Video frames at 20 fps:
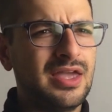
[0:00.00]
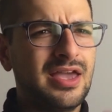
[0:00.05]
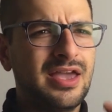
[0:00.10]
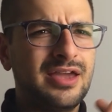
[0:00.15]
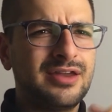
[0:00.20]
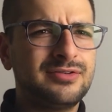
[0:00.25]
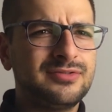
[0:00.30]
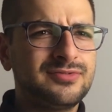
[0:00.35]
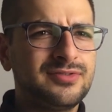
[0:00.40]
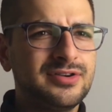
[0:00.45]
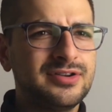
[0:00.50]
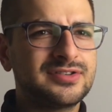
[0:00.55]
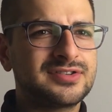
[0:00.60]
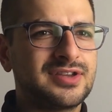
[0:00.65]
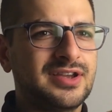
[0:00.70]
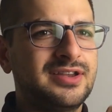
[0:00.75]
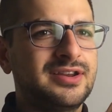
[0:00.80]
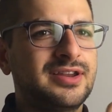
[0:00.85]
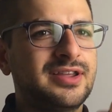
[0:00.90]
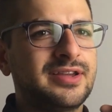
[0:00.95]
And it was very
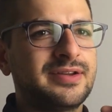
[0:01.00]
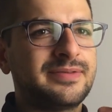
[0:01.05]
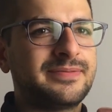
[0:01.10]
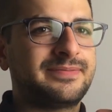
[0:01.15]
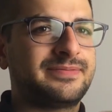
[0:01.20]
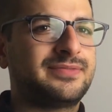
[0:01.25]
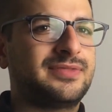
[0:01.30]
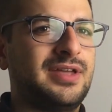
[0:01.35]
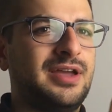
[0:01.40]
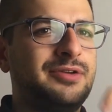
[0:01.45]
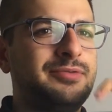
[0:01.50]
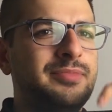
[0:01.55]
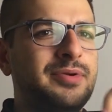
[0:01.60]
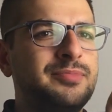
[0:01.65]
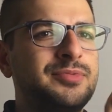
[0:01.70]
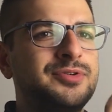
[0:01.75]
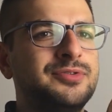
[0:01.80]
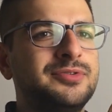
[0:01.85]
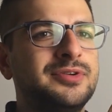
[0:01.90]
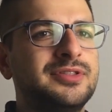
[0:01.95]
exciting. I
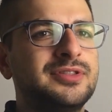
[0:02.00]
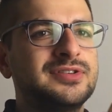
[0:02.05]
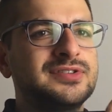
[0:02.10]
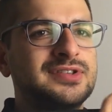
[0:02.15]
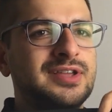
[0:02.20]
remember doing this,